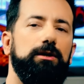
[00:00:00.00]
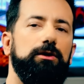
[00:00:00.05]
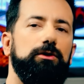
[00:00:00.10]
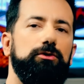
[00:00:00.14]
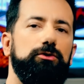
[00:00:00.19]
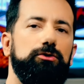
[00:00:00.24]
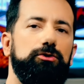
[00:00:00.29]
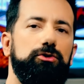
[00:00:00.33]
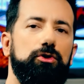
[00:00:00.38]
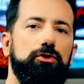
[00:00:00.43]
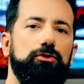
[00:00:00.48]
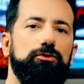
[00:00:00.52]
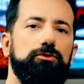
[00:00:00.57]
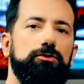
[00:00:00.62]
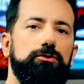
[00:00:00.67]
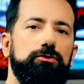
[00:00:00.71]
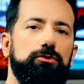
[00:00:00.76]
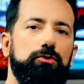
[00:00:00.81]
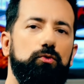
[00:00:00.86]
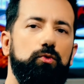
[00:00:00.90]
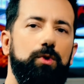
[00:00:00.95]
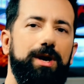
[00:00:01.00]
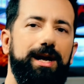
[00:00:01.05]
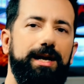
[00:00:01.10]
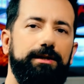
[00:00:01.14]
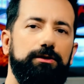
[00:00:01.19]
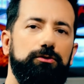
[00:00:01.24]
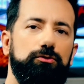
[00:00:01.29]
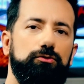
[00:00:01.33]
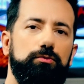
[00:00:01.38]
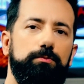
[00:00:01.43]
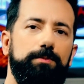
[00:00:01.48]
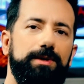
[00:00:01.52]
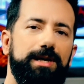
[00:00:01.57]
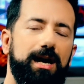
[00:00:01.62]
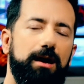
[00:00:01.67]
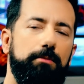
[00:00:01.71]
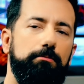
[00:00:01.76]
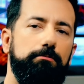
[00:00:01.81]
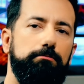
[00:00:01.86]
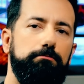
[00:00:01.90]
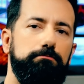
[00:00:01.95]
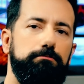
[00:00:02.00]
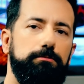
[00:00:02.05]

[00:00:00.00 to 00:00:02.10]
You don't wait to become